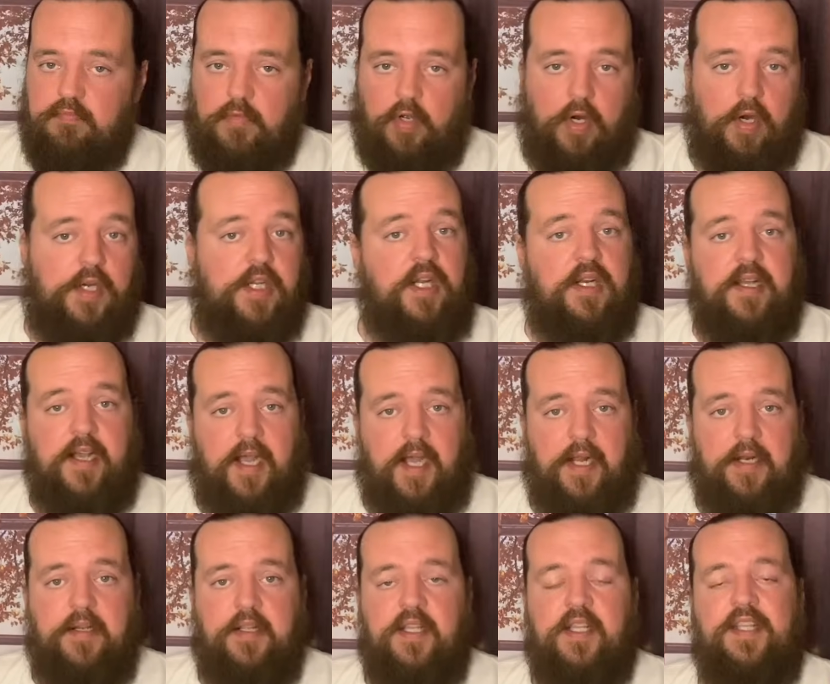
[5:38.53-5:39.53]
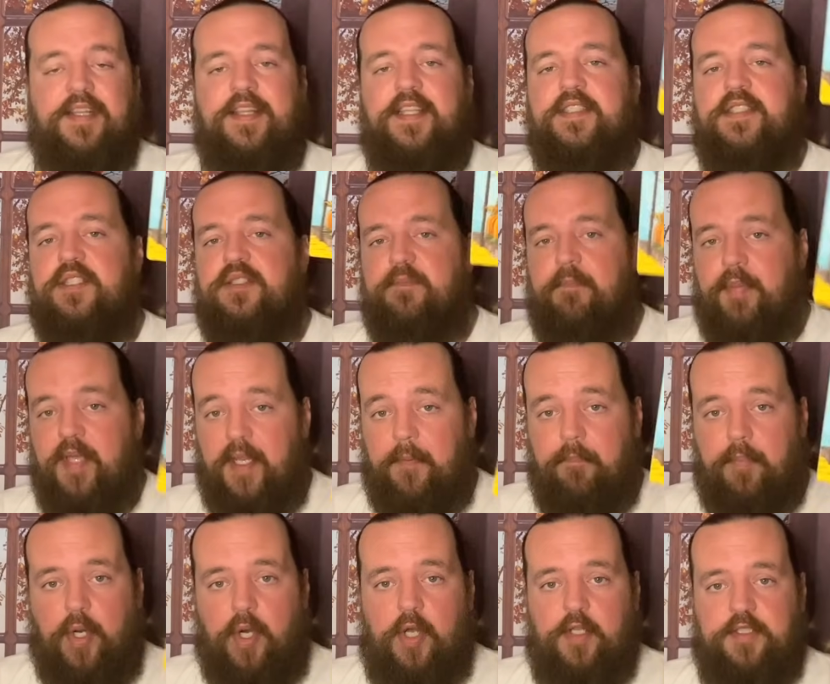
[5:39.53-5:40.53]
Are you not? This is big
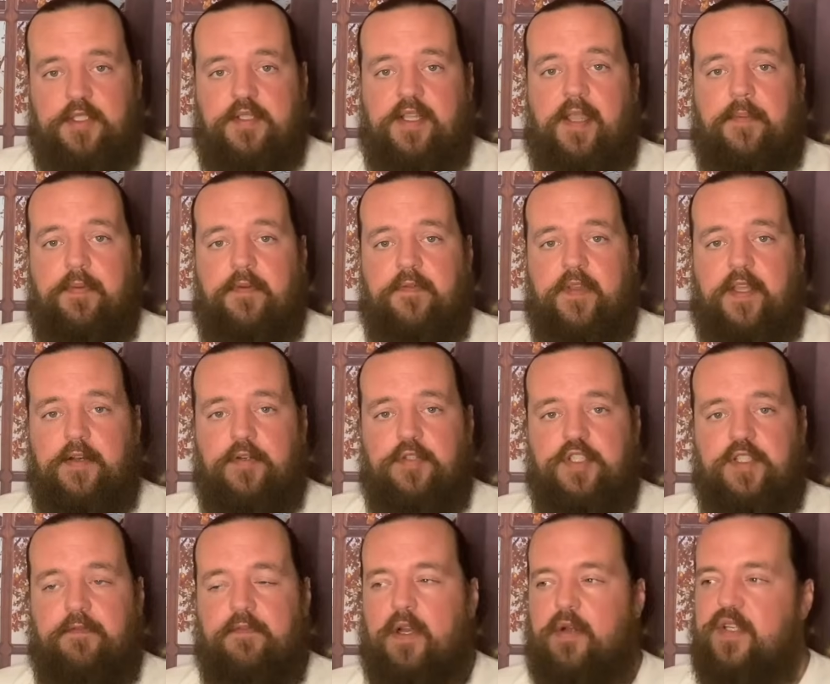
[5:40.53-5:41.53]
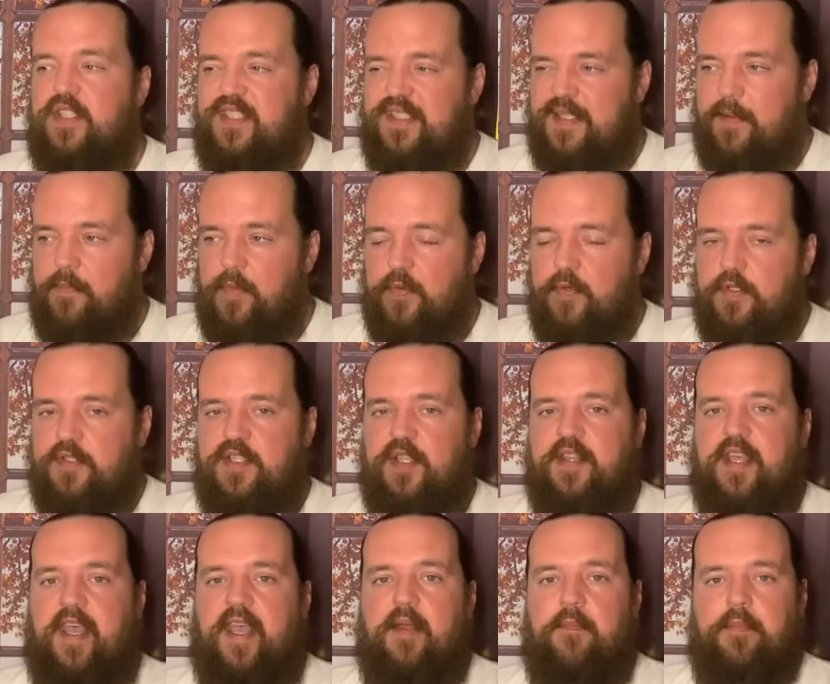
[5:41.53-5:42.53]
boss type of energy, very similar to
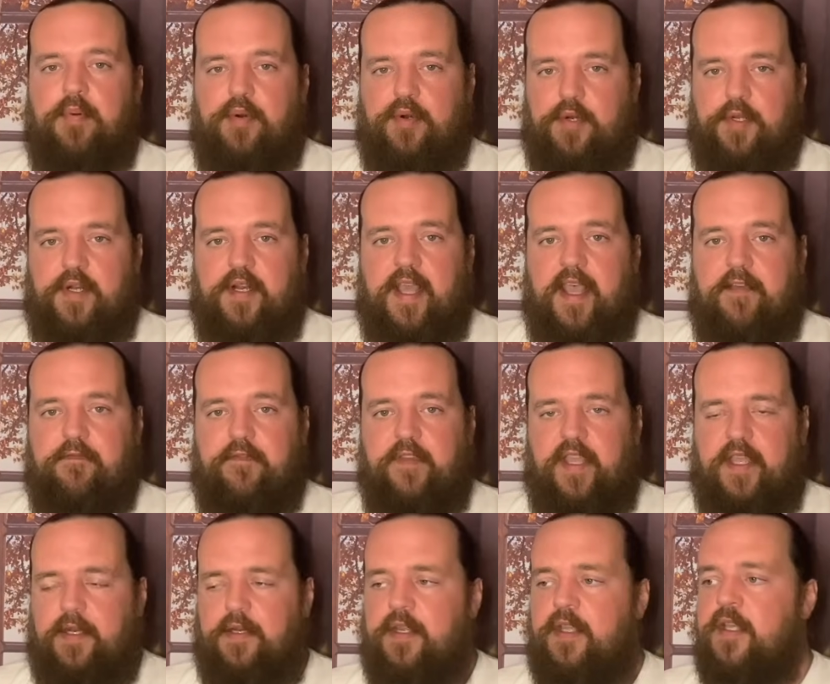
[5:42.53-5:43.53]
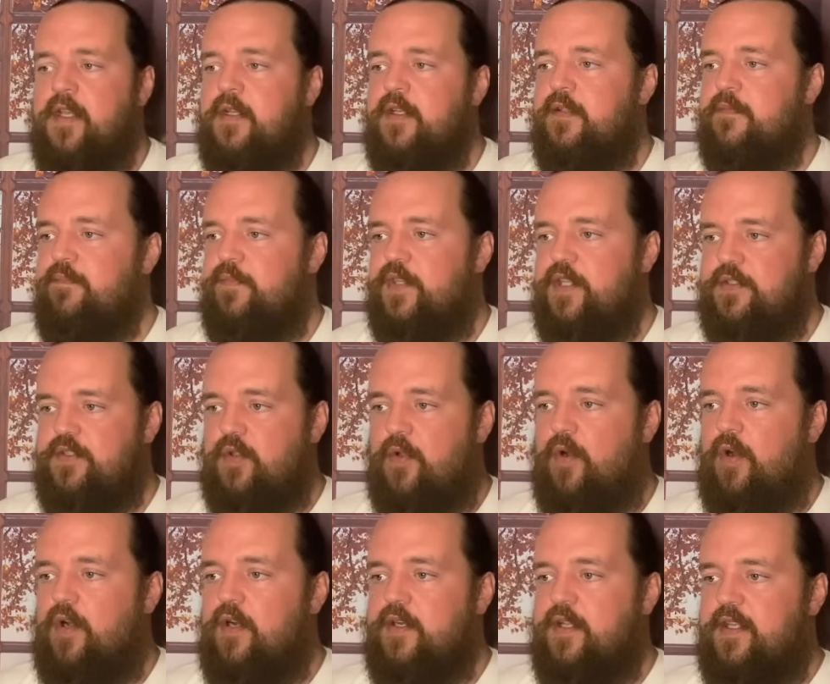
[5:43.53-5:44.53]
the Emperor in that vein. This
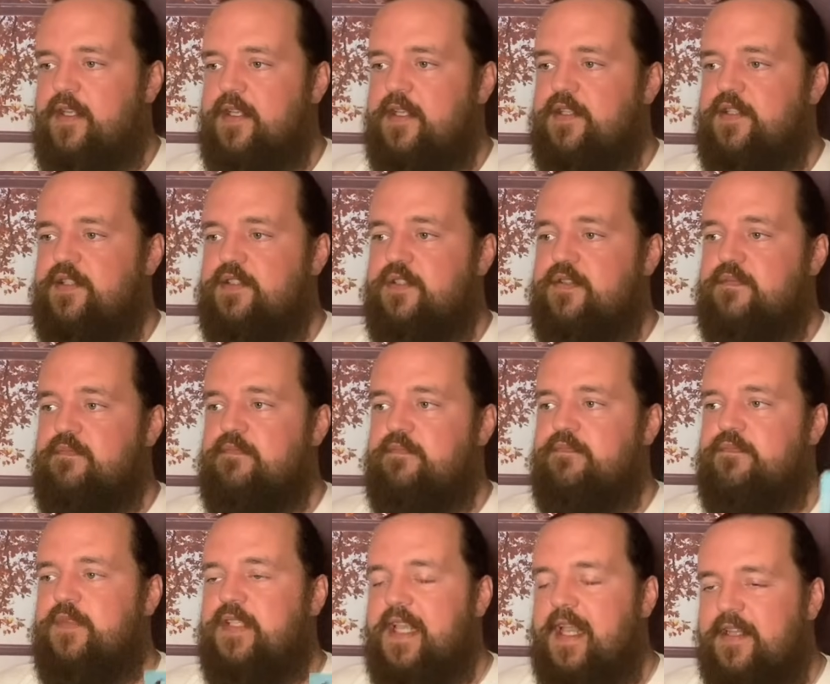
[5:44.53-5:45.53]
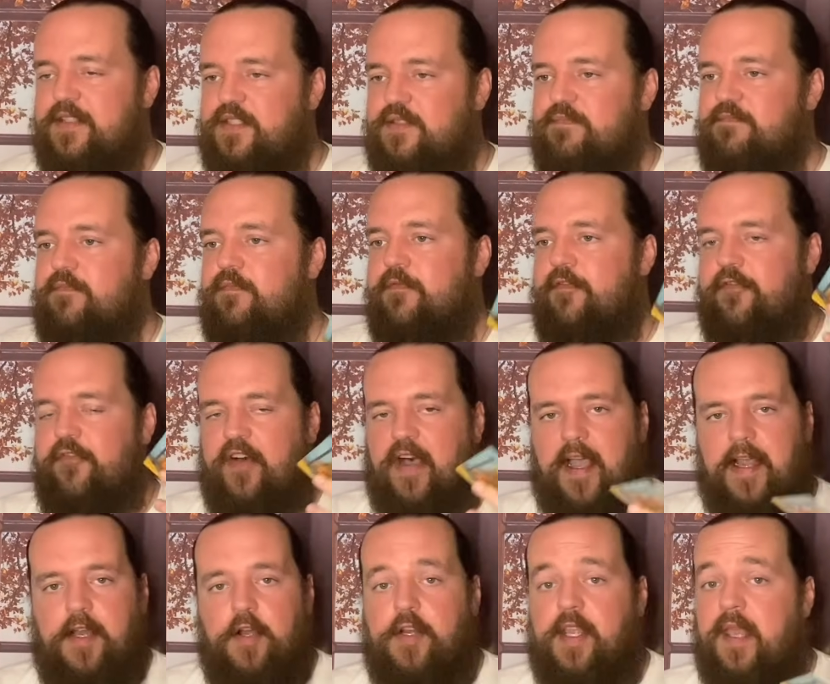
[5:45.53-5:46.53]
card is, yes,
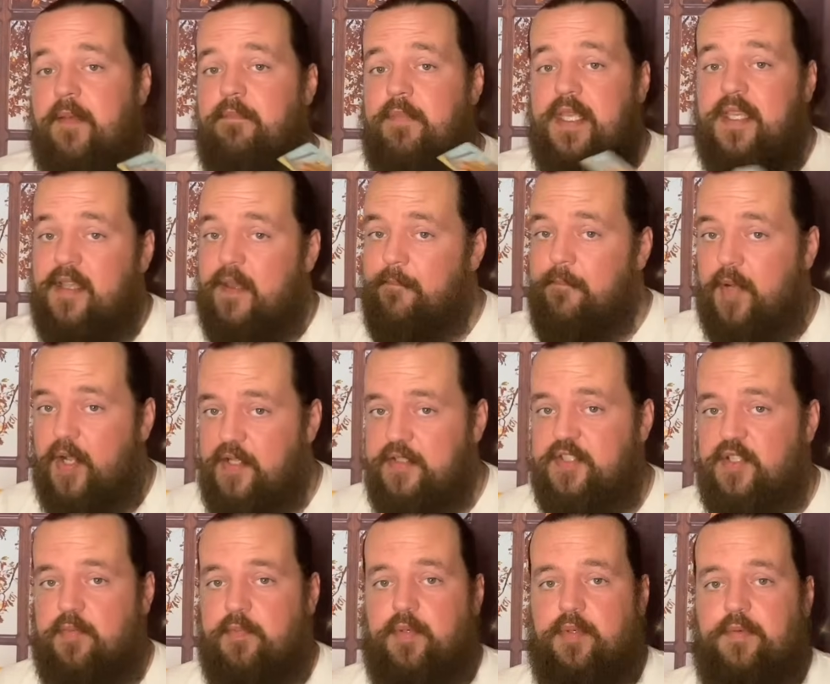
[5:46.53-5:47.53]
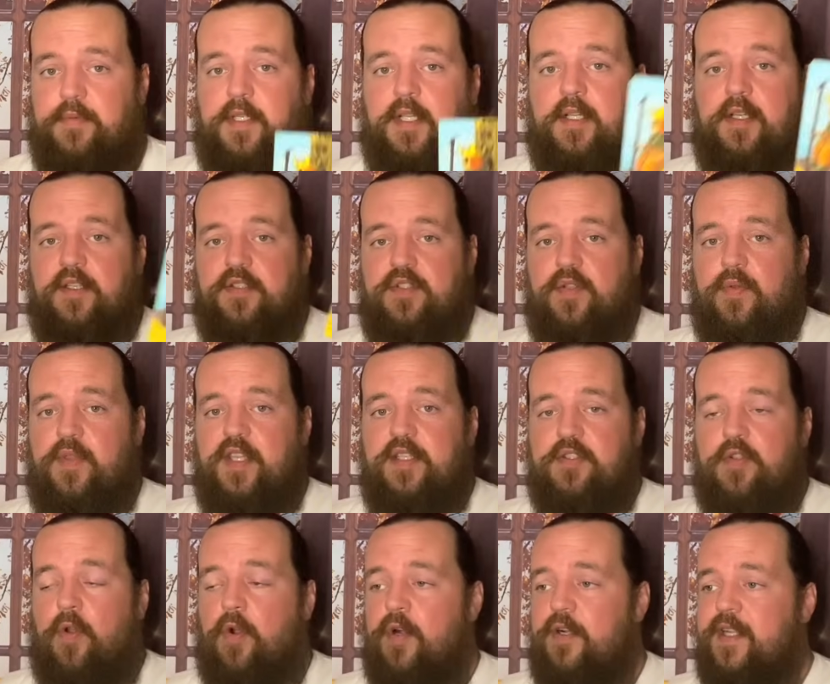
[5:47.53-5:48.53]
fire can be combustible. So this
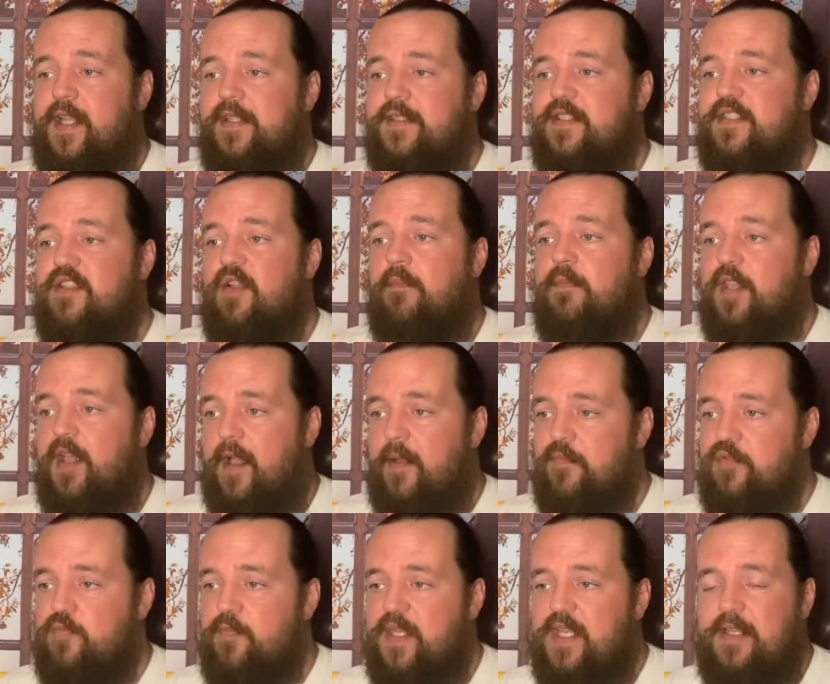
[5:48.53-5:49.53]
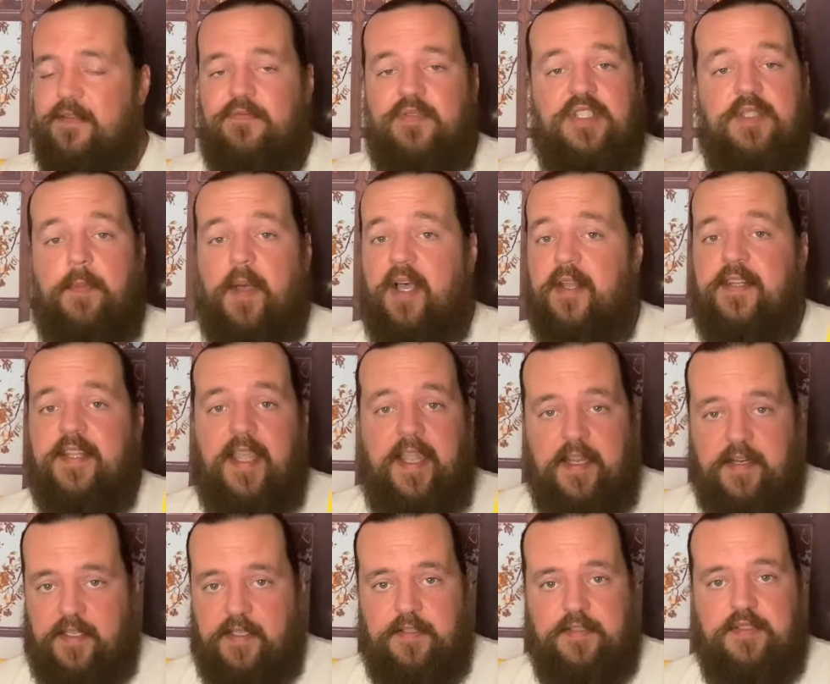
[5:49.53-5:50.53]
card can sometimes be
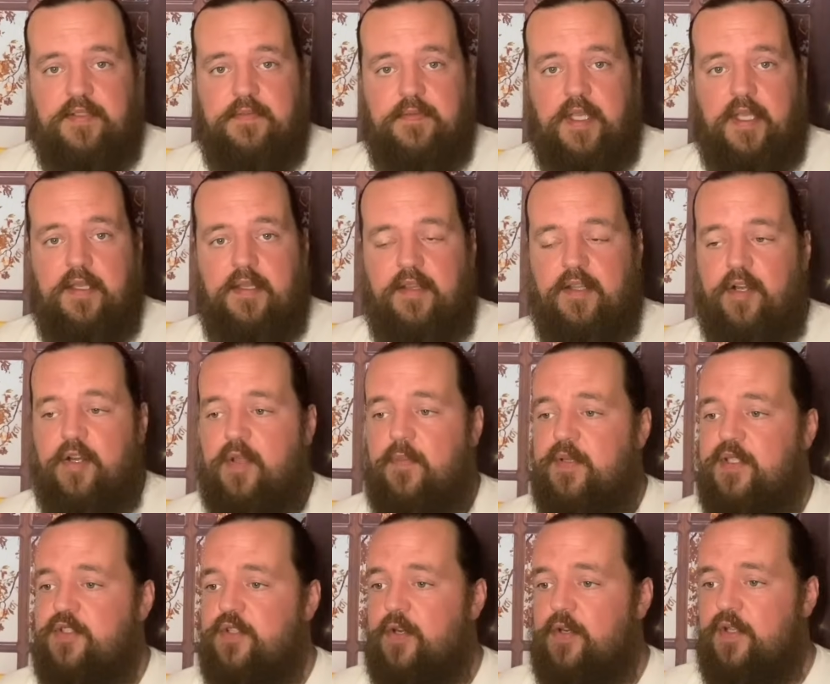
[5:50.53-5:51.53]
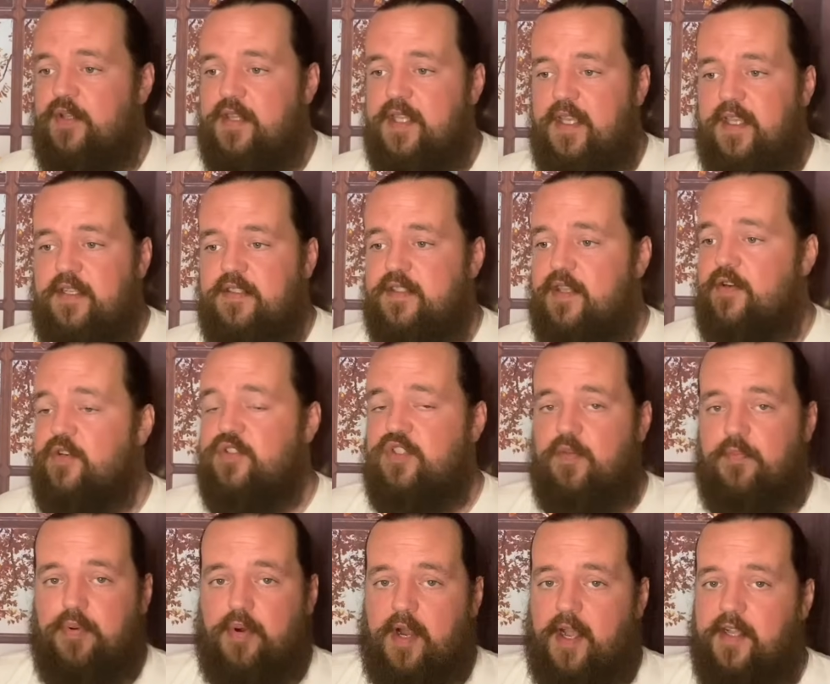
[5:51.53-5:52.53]
spontaneous. There could be certain things that are
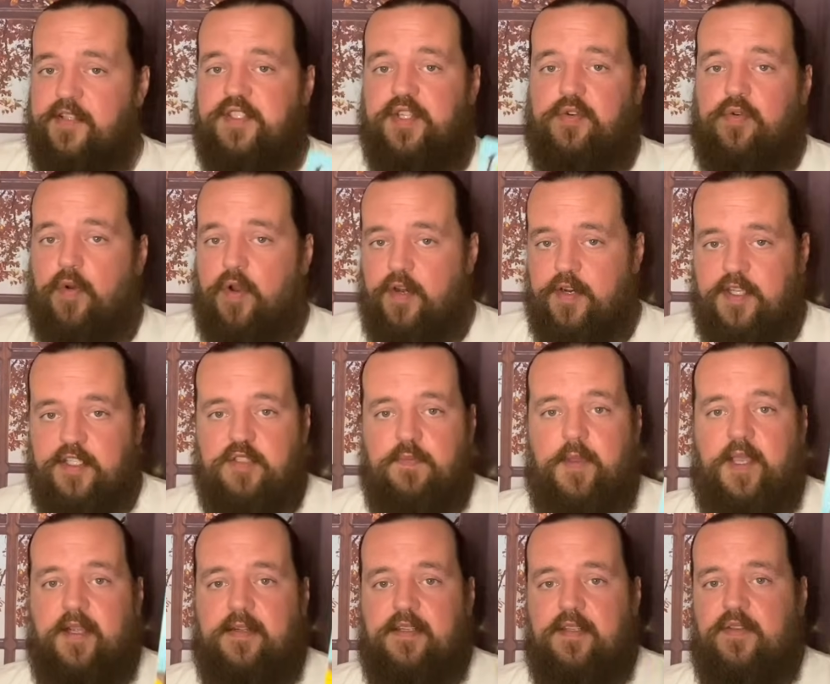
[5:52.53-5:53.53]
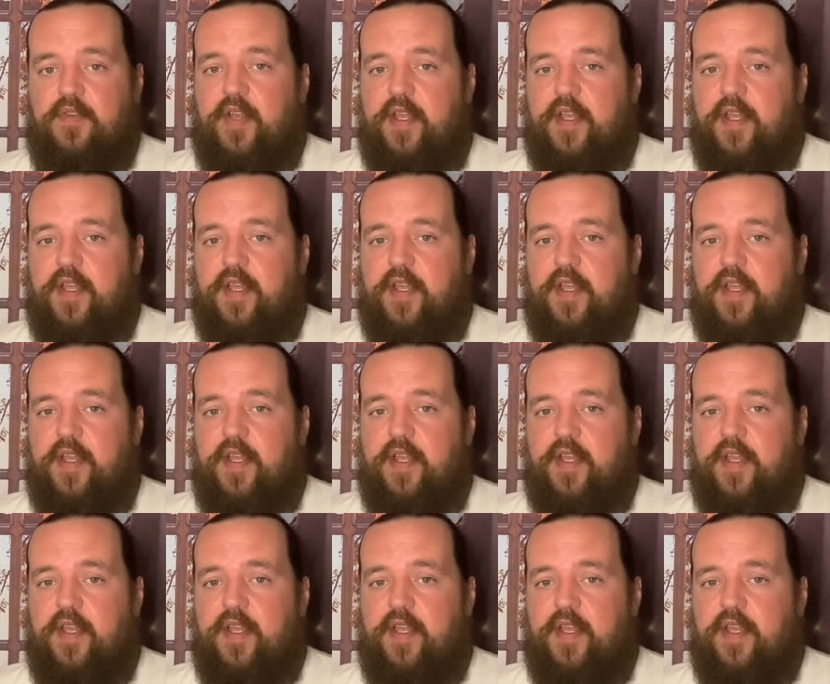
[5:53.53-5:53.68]
surprising or unexpected.